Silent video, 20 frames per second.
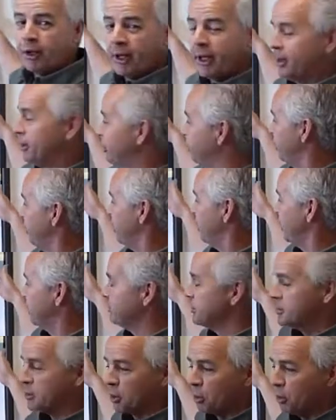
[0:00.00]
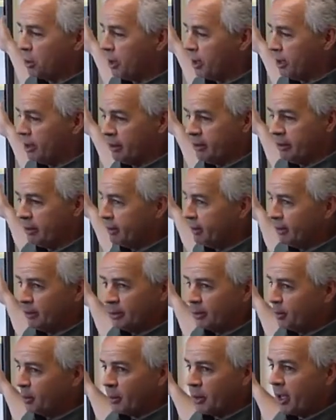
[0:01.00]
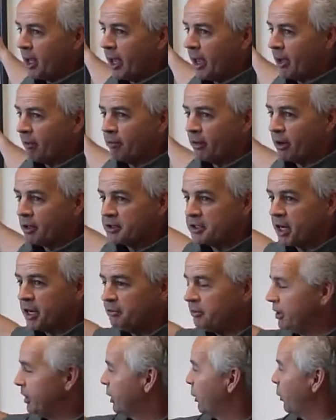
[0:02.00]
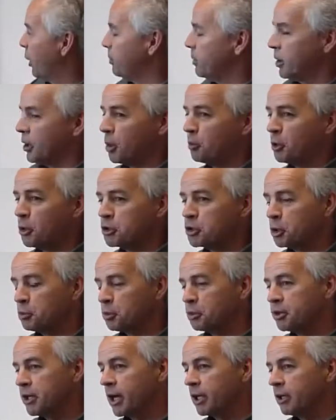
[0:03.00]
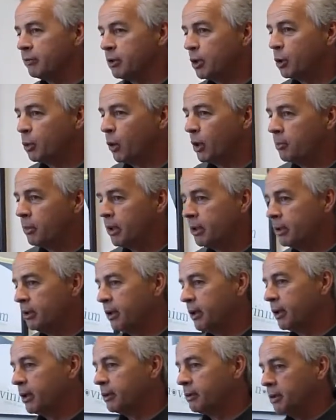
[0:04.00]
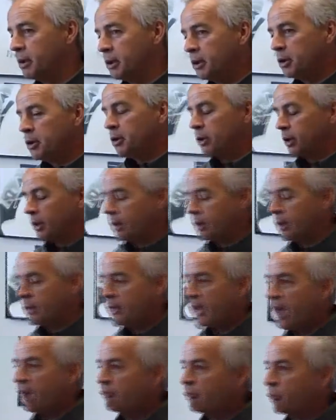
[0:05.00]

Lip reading: at Novinium, so we have our safety equipment, our personal protective equipment in that